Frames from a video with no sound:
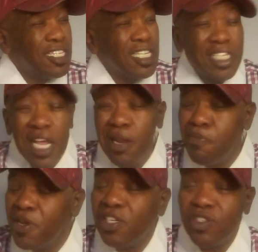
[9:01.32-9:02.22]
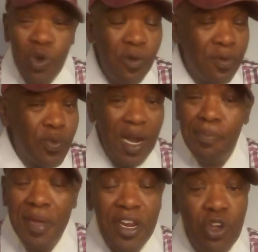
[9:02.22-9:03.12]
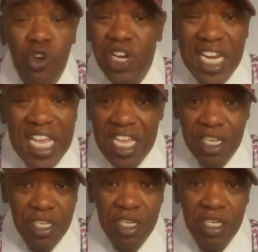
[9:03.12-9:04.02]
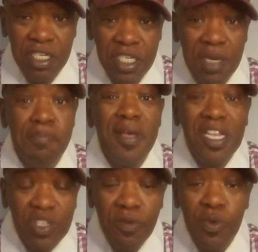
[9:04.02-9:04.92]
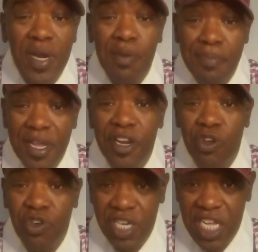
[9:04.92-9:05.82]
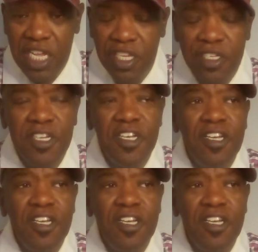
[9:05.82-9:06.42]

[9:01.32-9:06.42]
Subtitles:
This lady bends over without bending her knees. She bends over without bending her knees.